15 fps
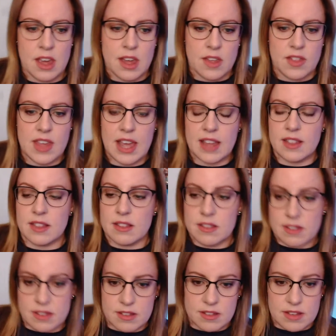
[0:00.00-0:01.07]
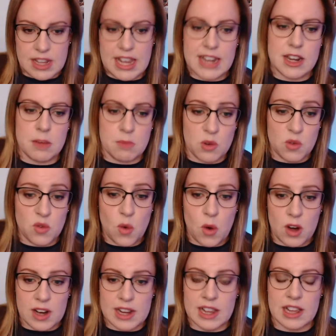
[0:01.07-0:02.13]
then kid number
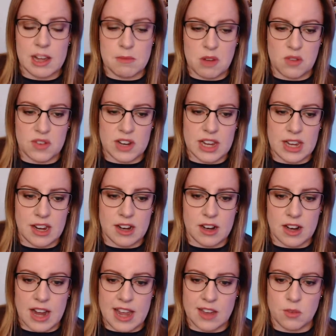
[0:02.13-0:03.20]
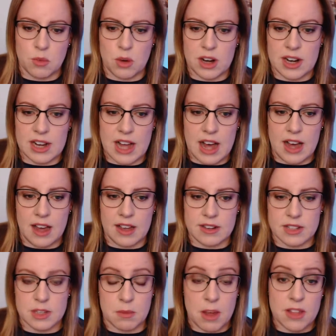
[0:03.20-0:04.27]
4 can come over here and work
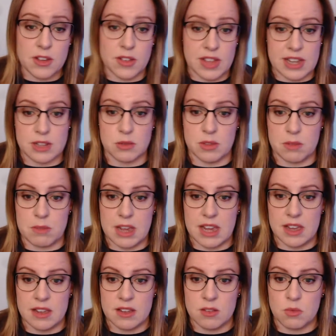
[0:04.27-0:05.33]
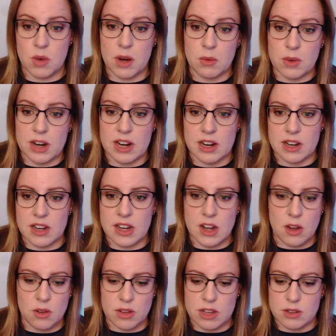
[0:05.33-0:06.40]
on some other things with me where we're,
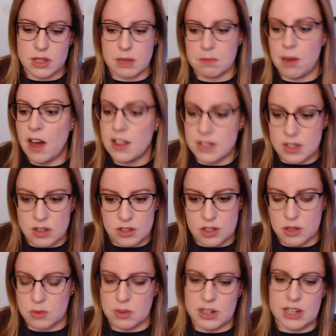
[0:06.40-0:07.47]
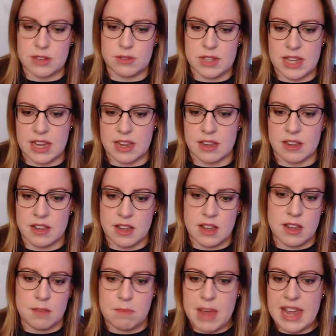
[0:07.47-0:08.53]
using puzzles or we're using
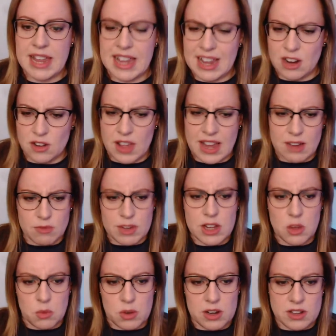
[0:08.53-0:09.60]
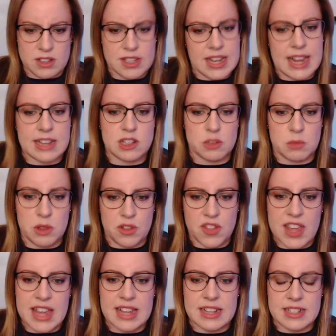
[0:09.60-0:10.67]
baking or like real world tangible
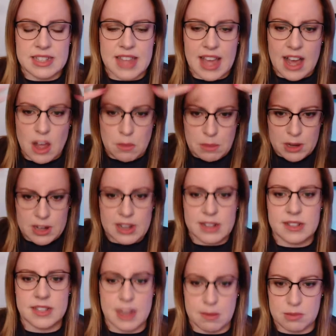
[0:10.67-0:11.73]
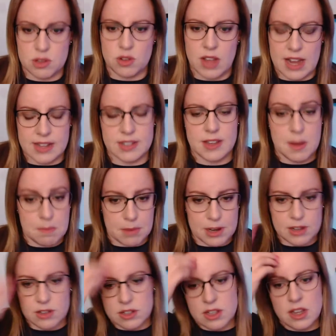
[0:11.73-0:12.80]
things that help her conceptualize
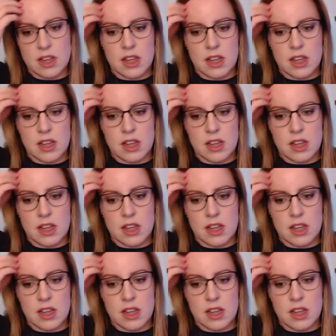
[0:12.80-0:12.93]
numbers.